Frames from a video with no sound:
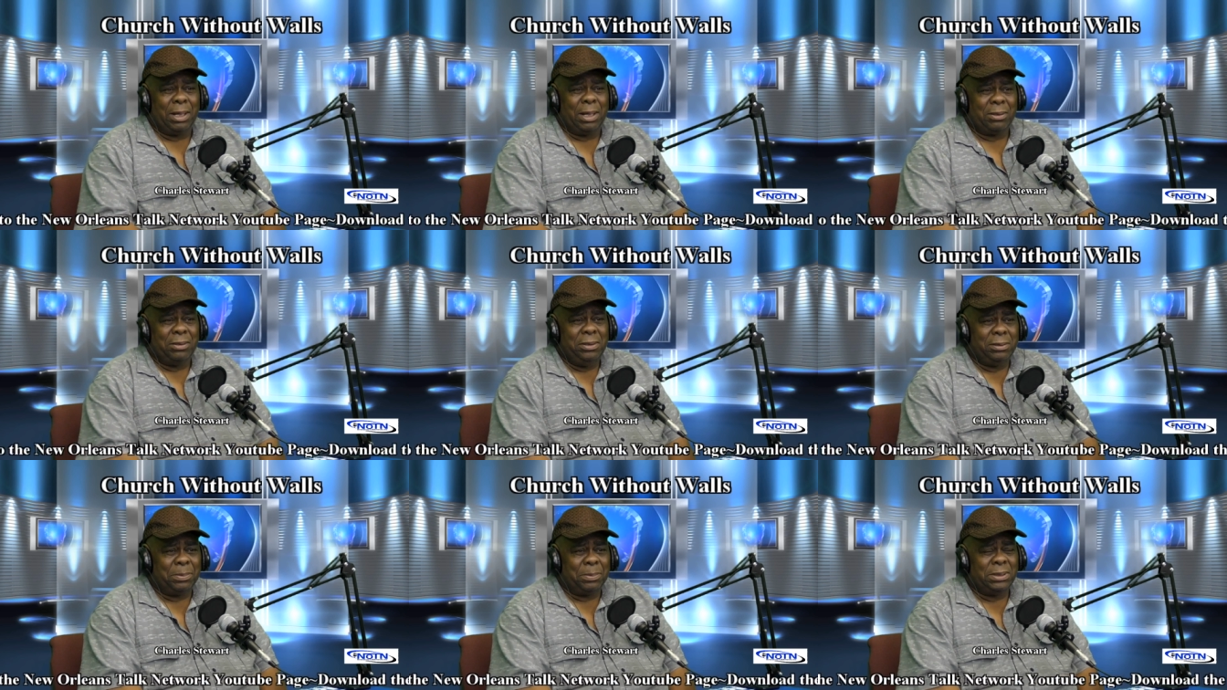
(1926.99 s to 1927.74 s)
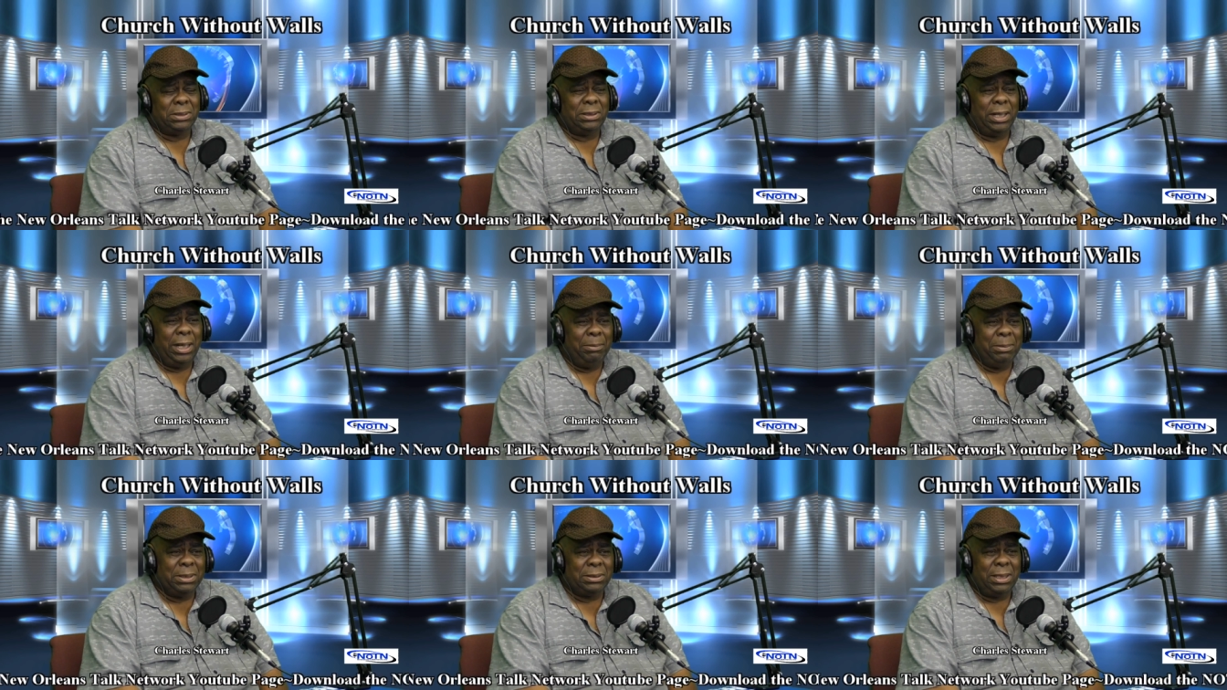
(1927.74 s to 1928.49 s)
I'm not going to use a person's
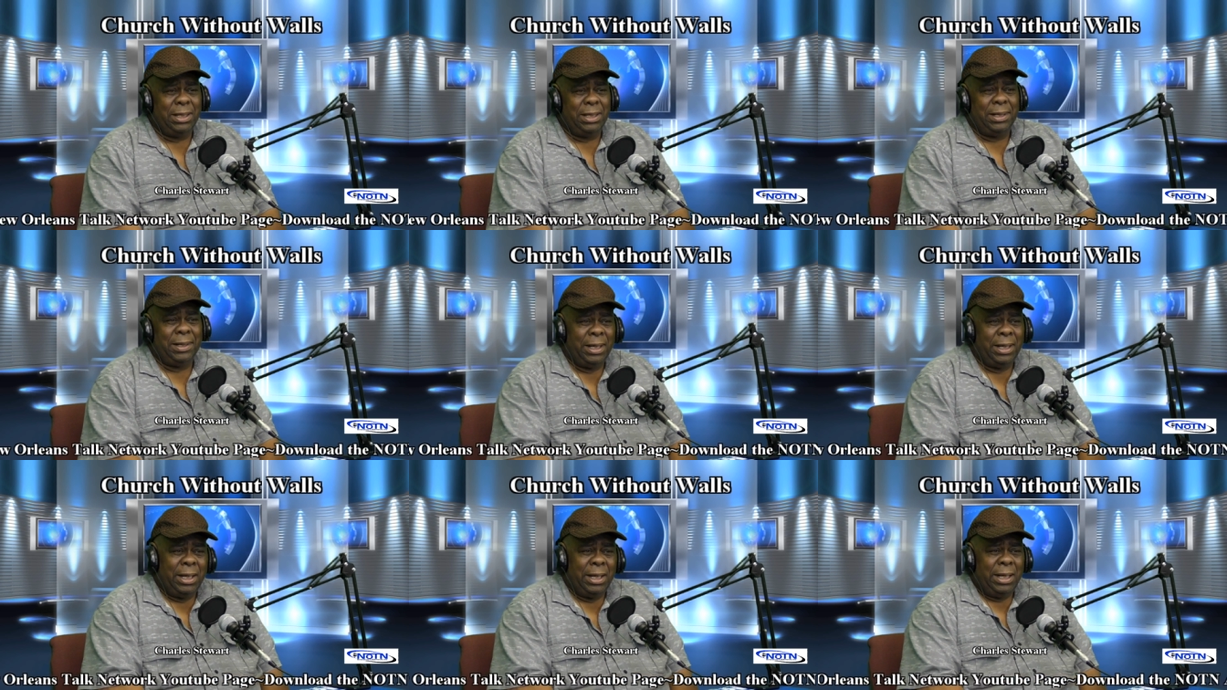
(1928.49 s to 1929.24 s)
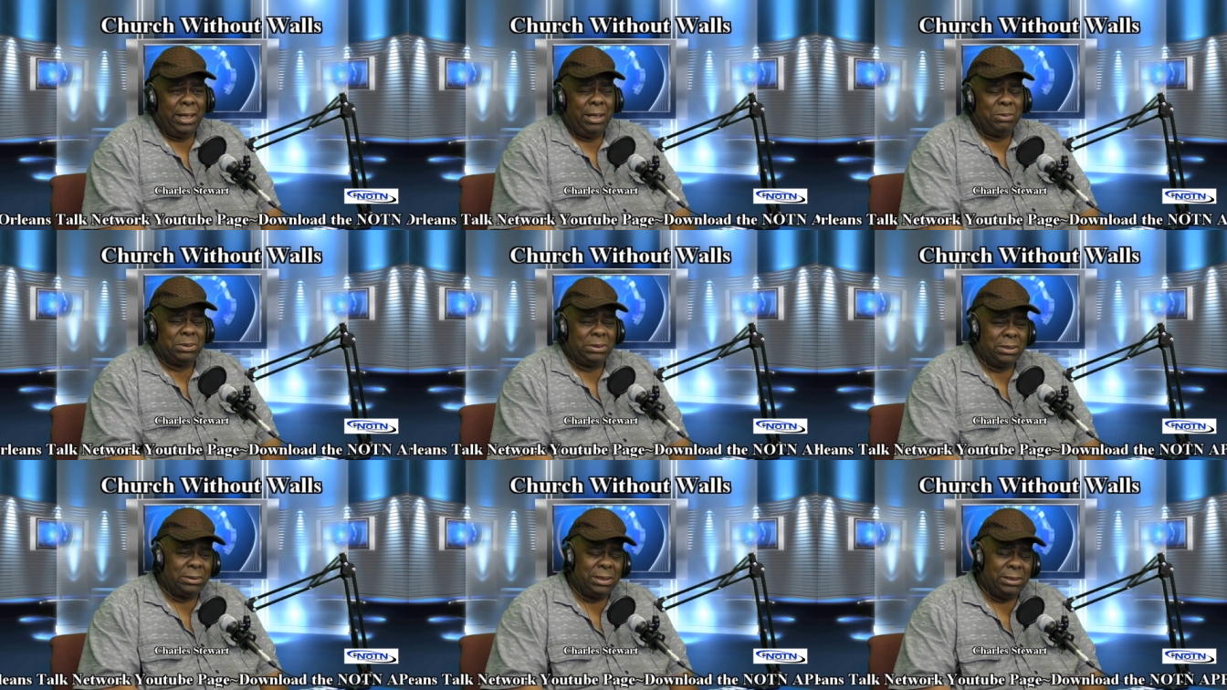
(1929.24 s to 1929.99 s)
name. Let's say, it was
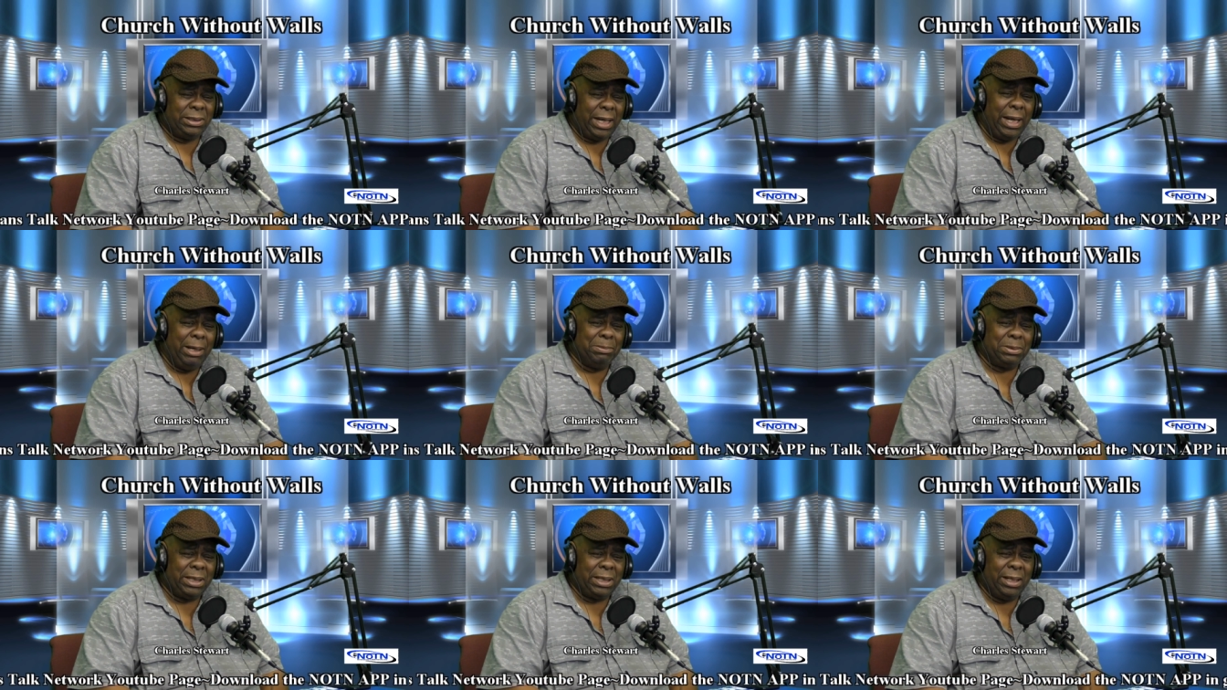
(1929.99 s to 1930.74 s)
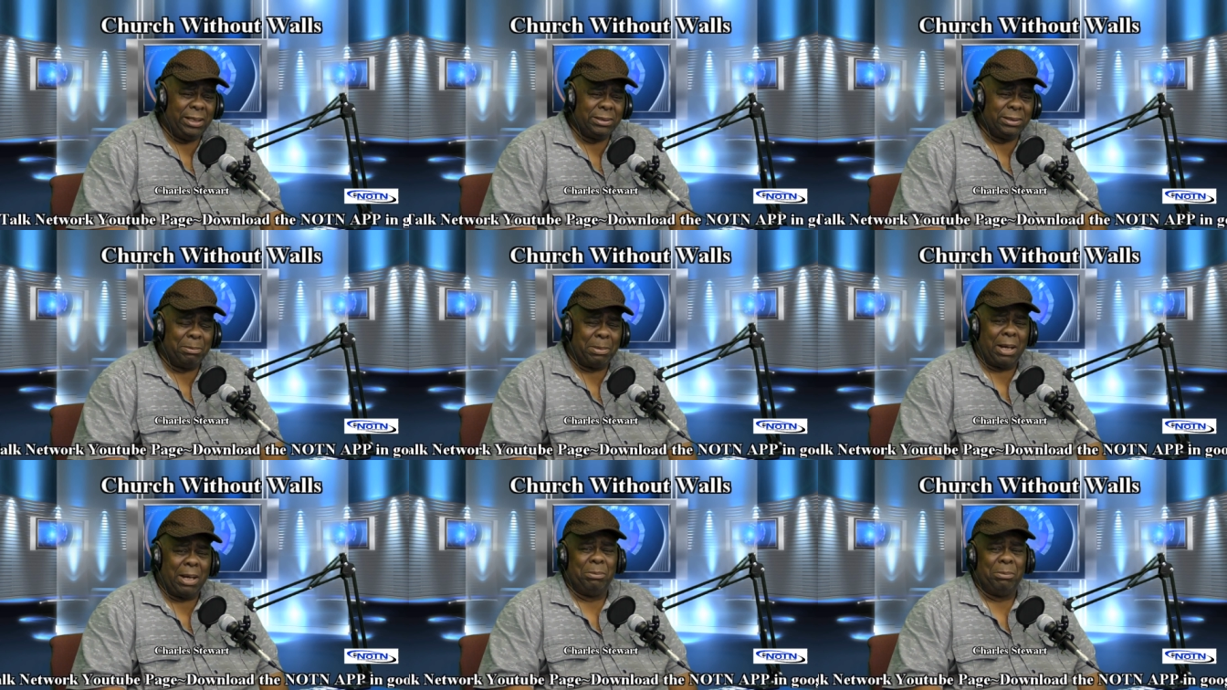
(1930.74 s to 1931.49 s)
Sister James said this
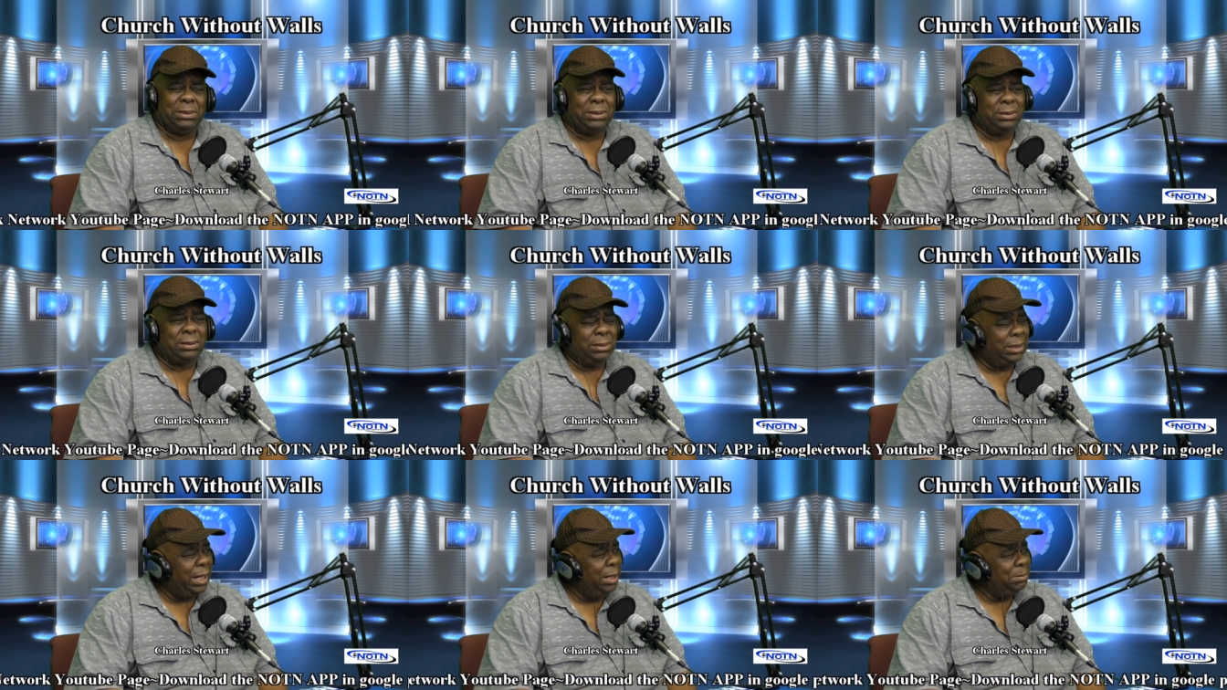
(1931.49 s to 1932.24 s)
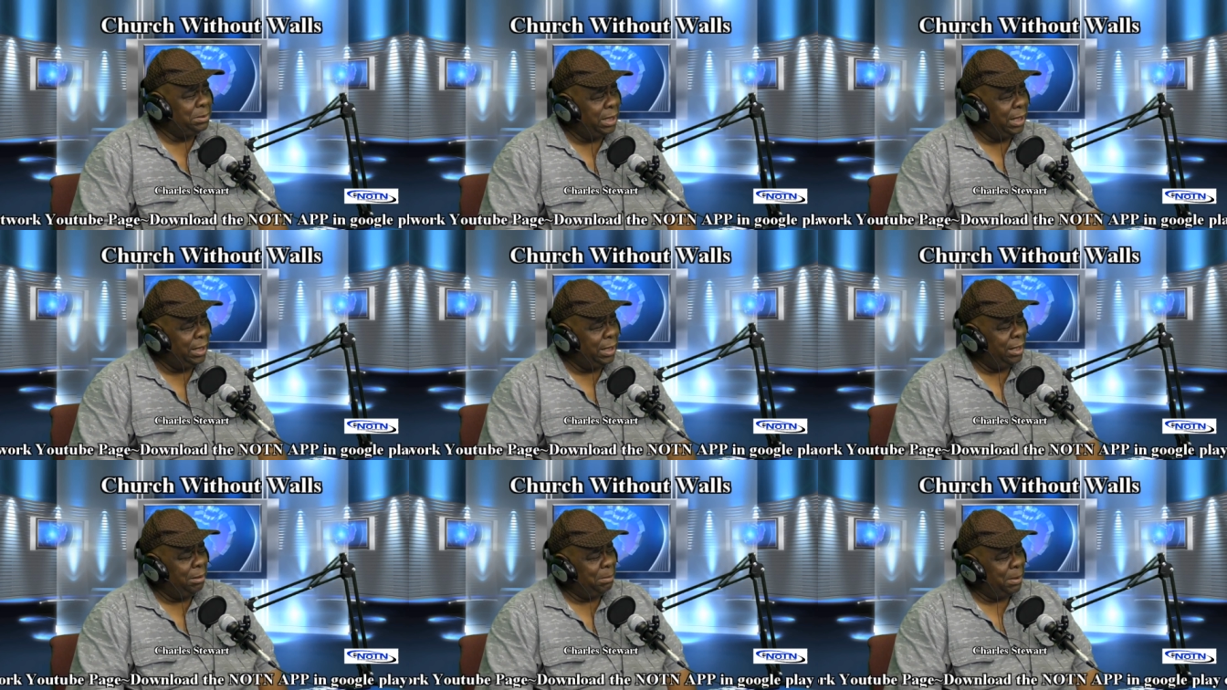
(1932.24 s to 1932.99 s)
about me. Sister James
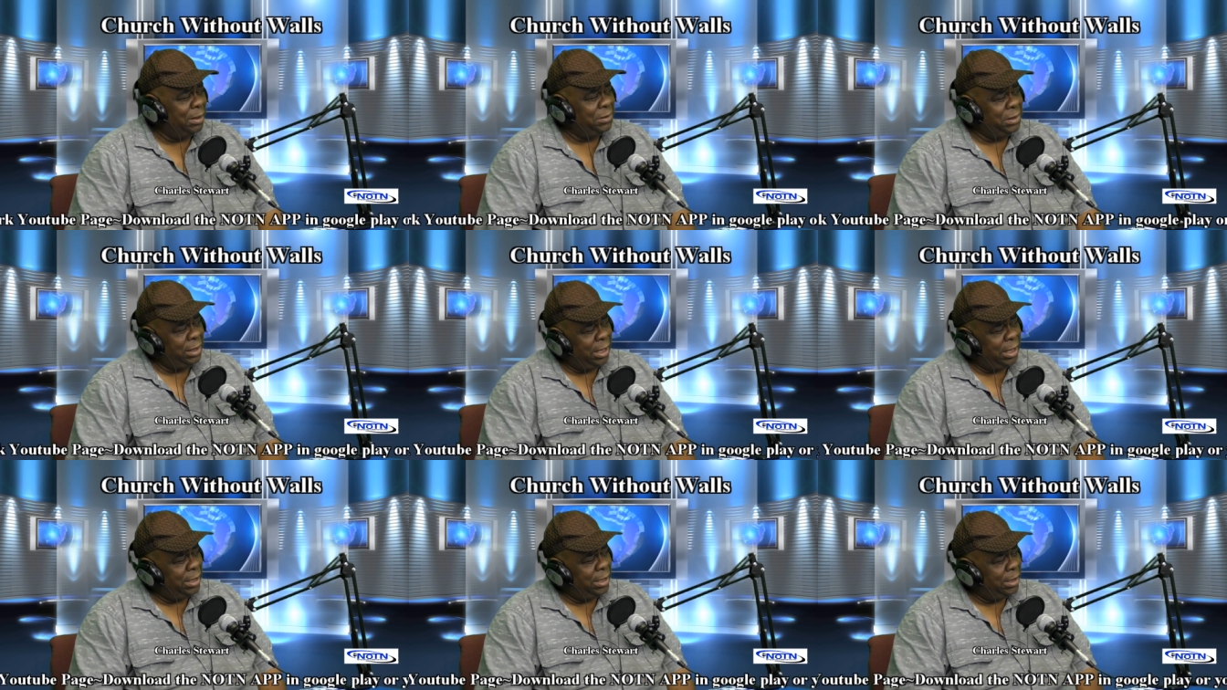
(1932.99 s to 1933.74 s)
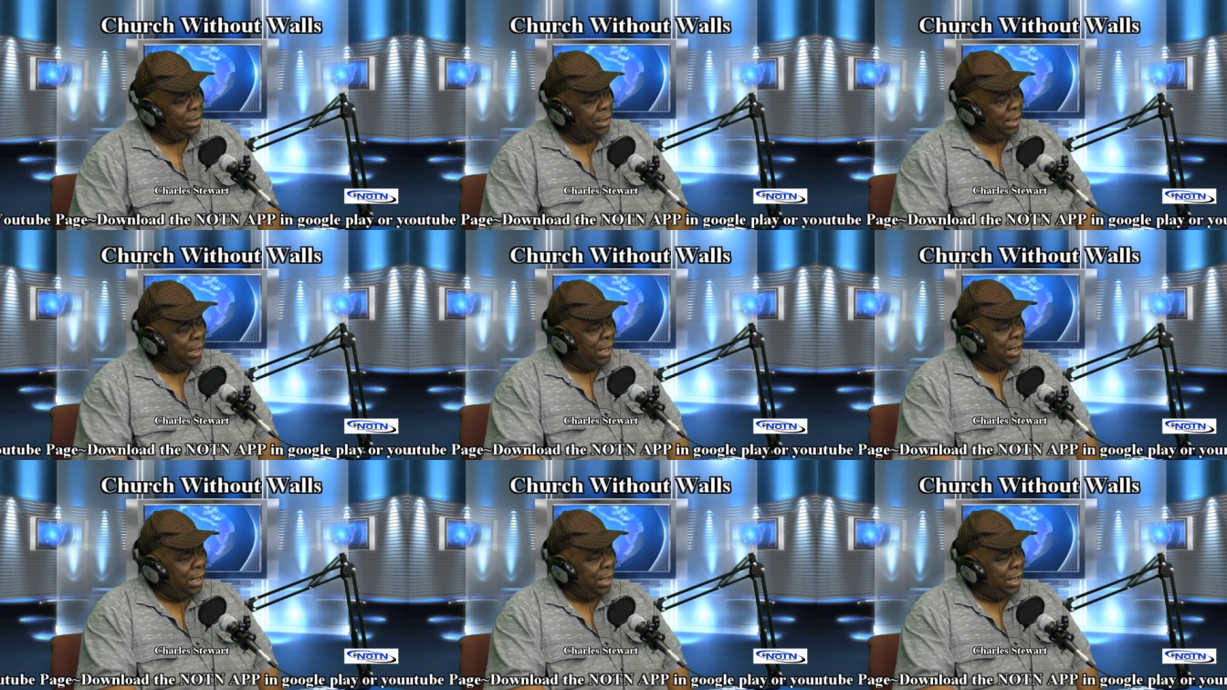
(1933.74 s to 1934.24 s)
said that about you, yeah.